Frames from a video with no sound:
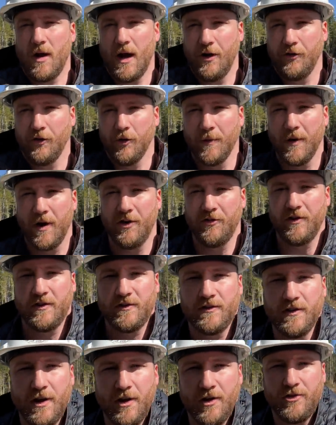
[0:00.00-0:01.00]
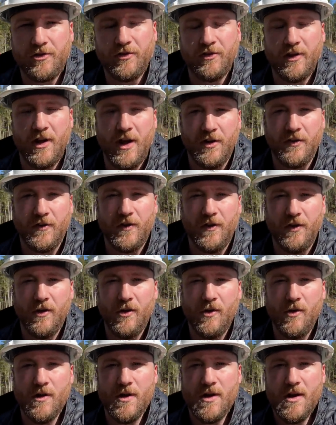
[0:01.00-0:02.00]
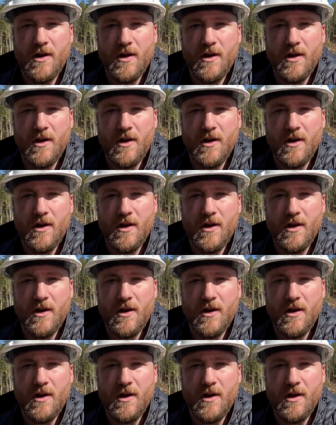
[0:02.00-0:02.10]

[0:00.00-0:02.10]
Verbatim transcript: hydro project and it's designed to